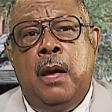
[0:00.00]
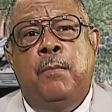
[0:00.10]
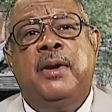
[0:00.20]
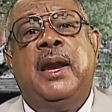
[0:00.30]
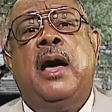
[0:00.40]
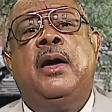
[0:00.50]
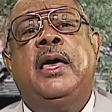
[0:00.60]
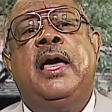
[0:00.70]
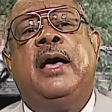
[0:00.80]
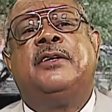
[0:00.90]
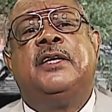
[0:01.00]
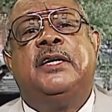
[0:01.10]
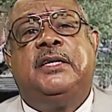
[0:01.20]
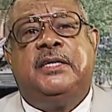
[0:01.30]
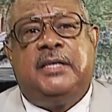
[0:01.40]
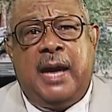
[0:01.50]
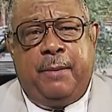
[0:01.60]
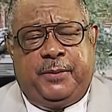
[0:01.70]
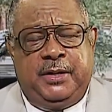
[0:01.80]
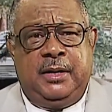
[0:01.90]
But now he has
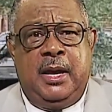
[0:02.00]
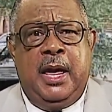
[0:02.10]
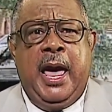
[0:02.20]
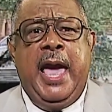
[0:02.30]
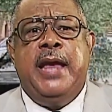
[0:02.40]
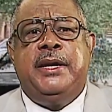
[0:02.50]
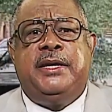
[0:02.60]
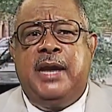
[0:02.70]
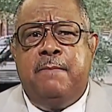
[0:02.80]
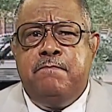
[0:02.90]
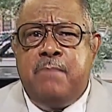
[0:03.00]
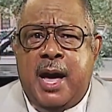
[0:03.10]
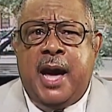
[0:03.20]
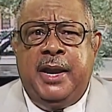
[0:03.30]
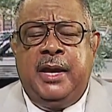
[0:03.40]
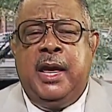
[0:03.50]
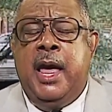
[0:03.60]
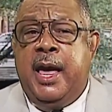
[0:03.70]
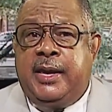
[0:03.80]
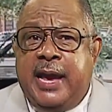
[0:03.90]
adopted a demonic.
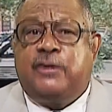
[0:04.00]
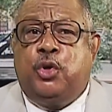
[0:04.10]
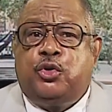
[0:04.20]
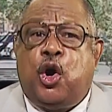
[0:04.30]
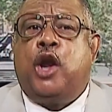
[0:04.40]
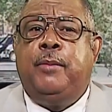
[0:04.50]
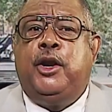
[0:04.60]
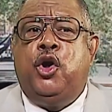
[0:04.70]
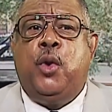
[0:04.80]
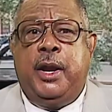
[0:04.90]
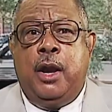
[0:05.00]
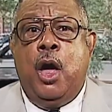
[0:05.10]
And guess who taught him to do it?